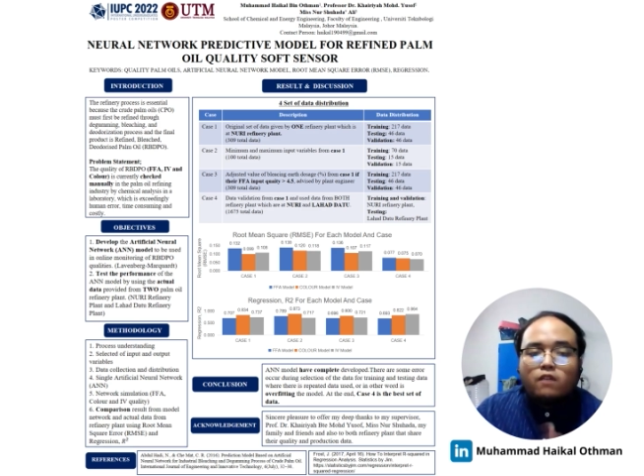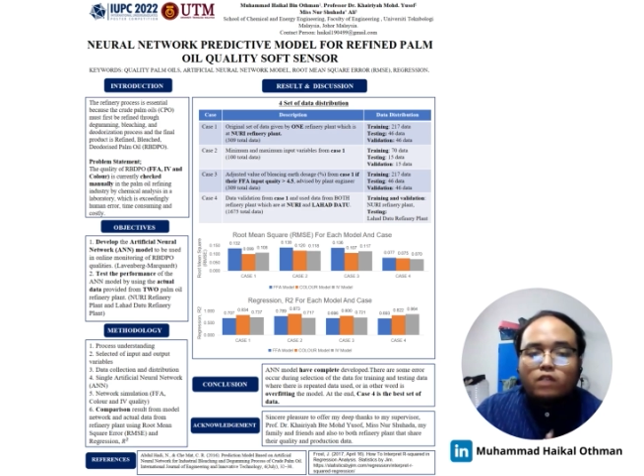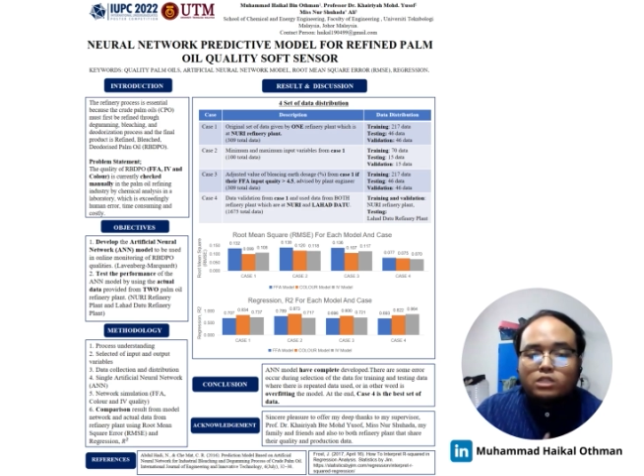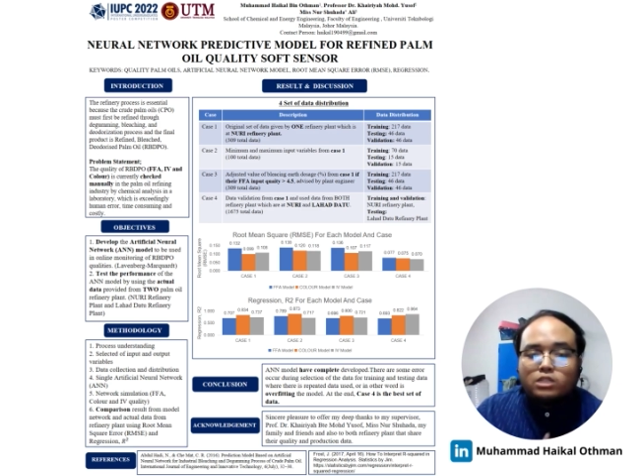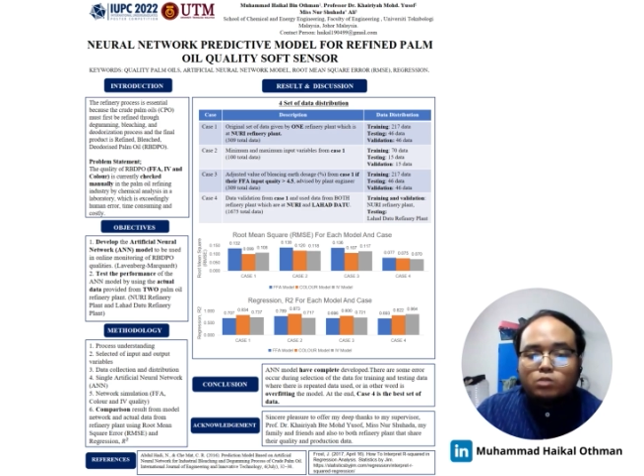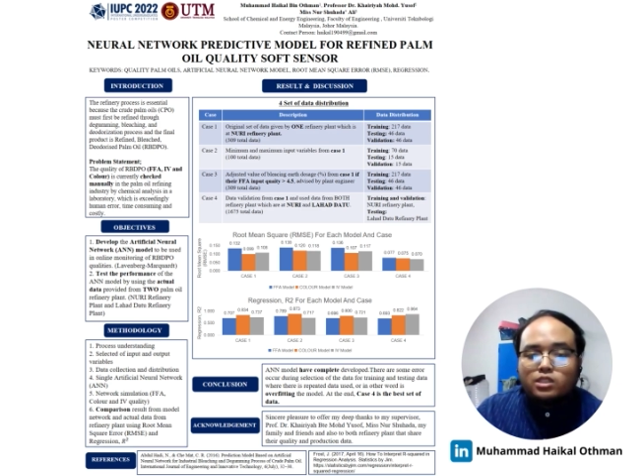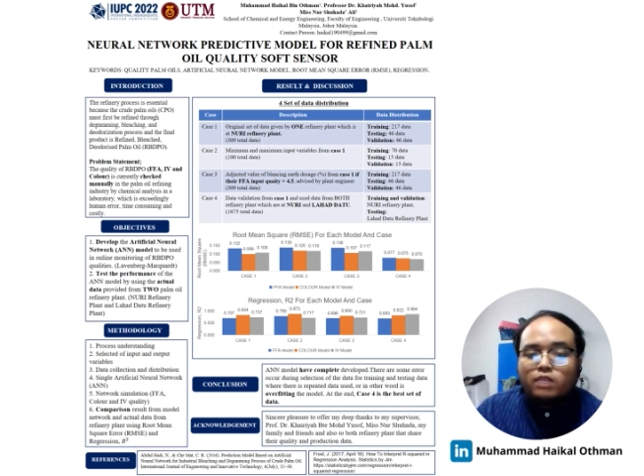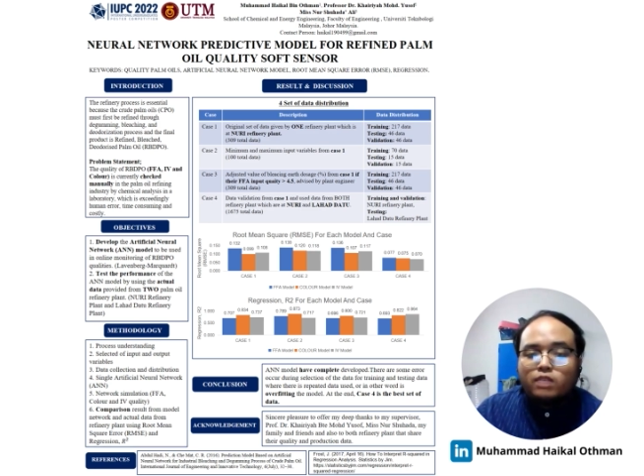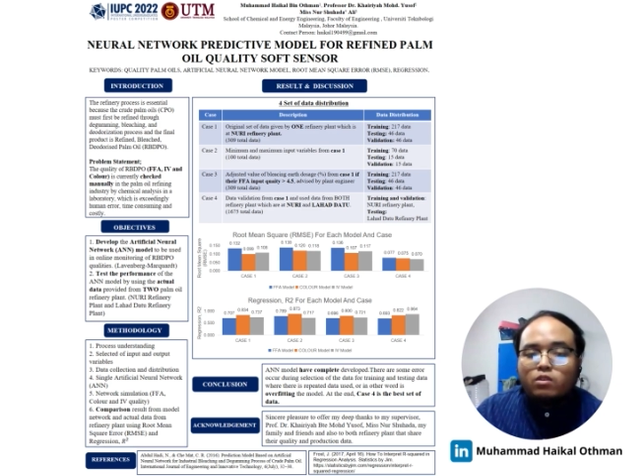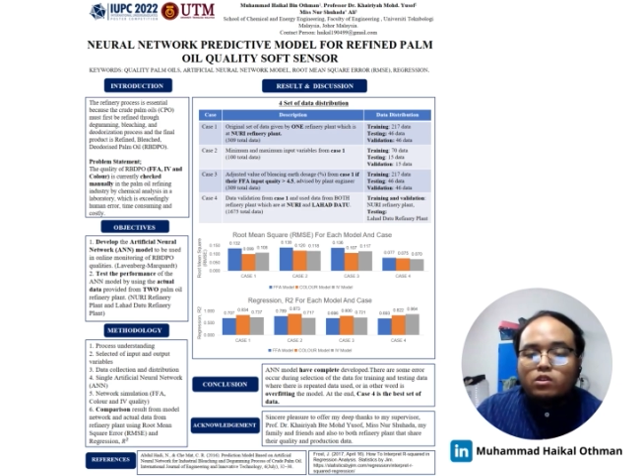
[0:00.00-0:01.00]
For this
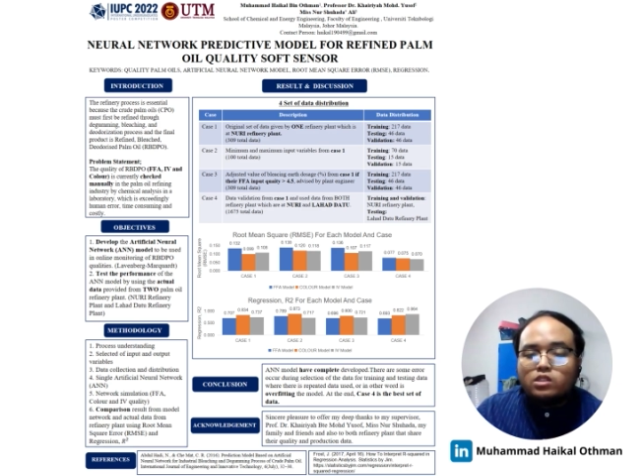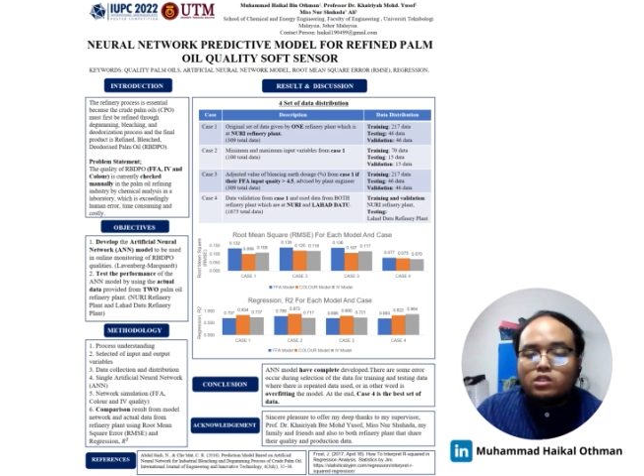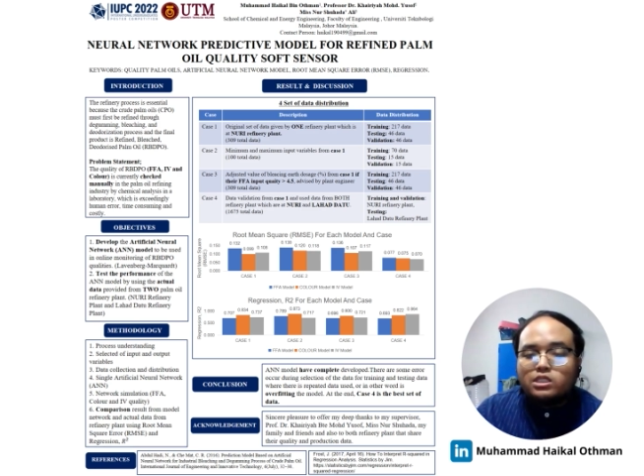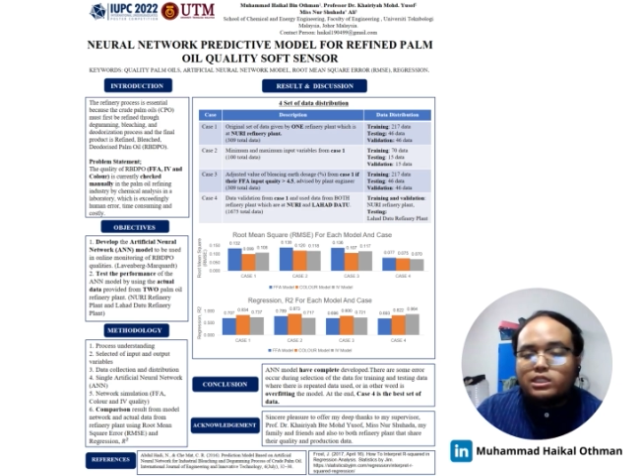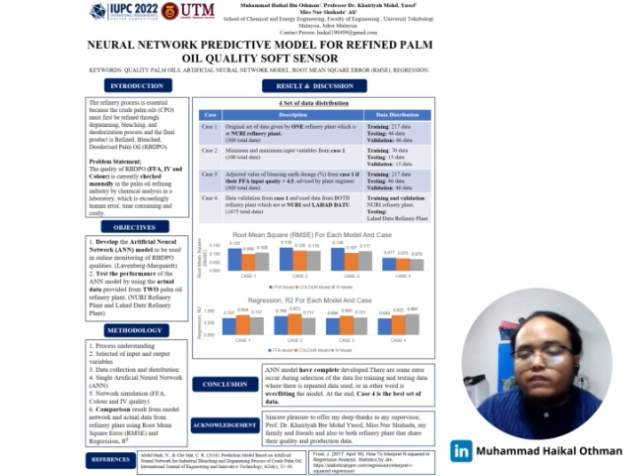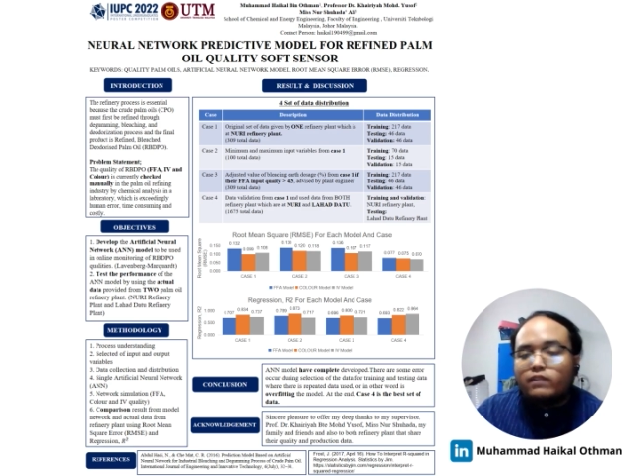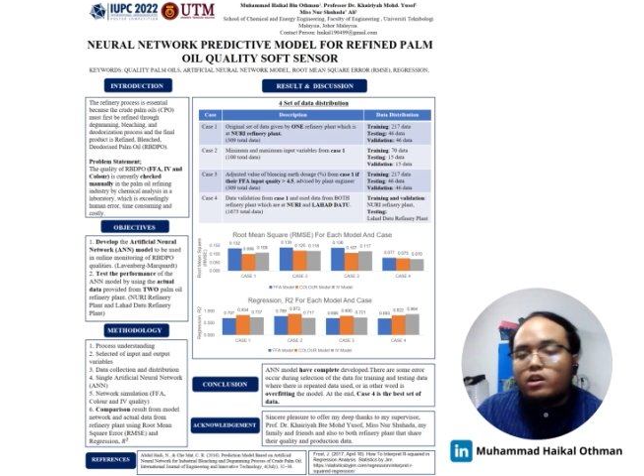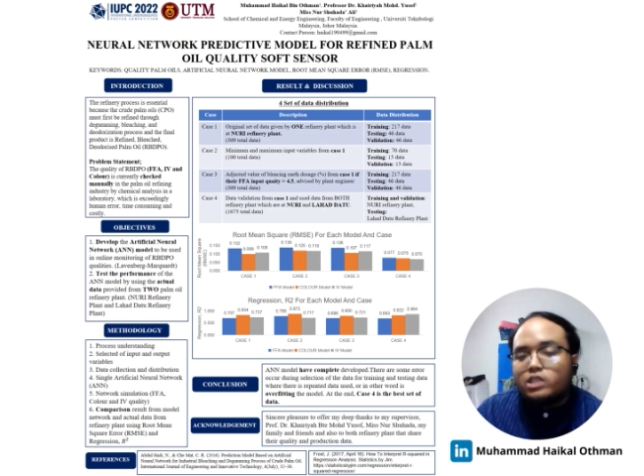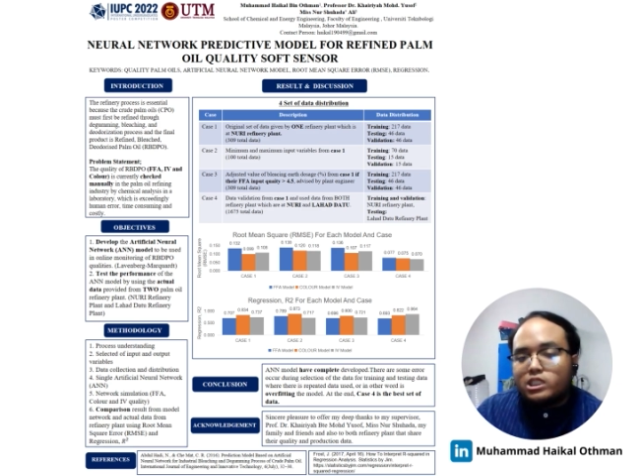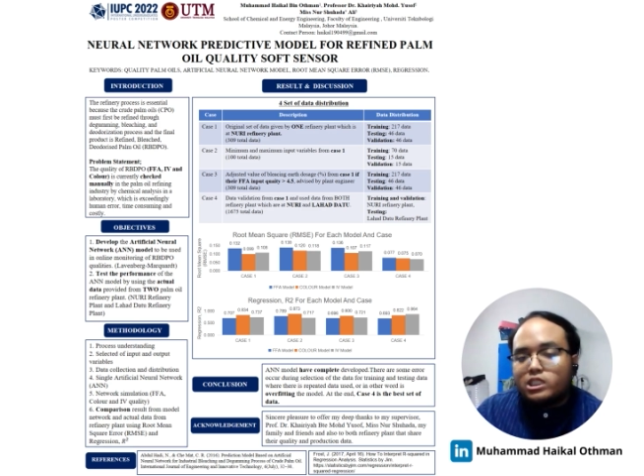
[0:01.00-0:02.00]
project, we want to achieve
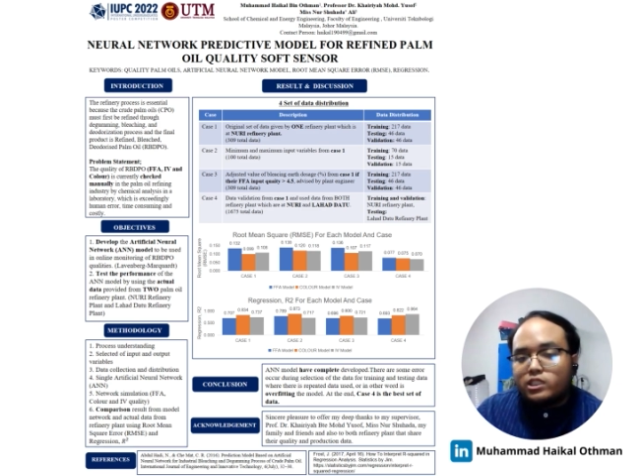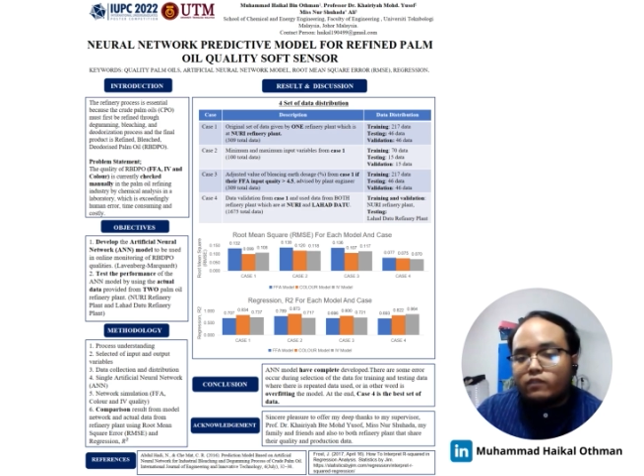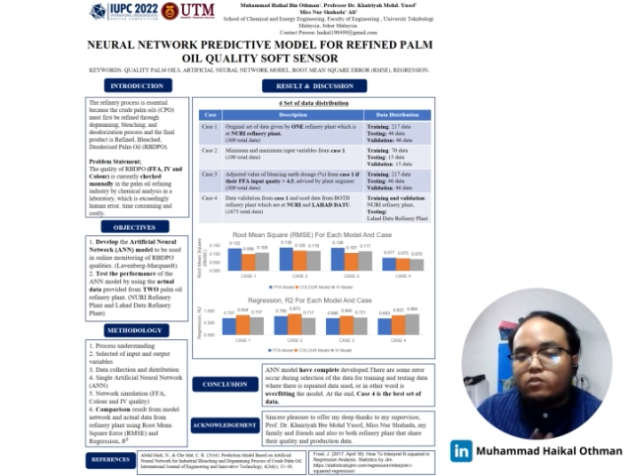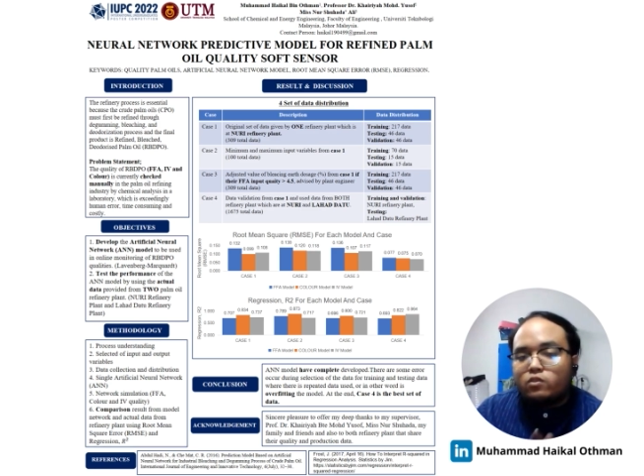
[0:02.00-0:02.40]
several objectives,